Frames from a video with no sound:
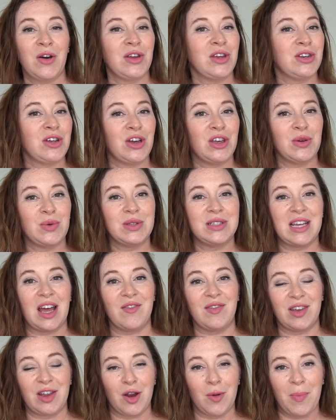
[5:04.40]
You know you will
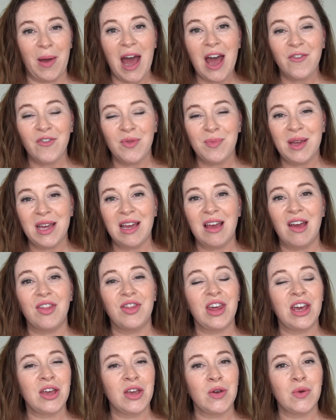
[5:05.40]
definitely hear back from me.
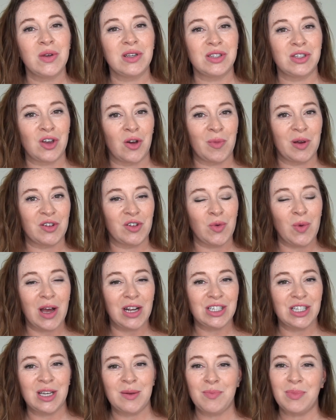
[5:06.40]
Thank you so much for
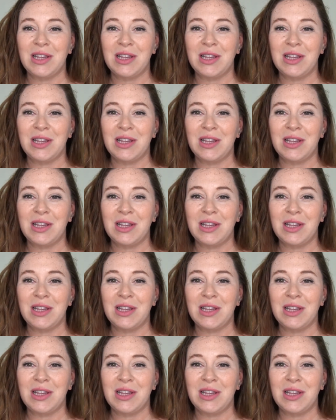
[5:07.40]
watching.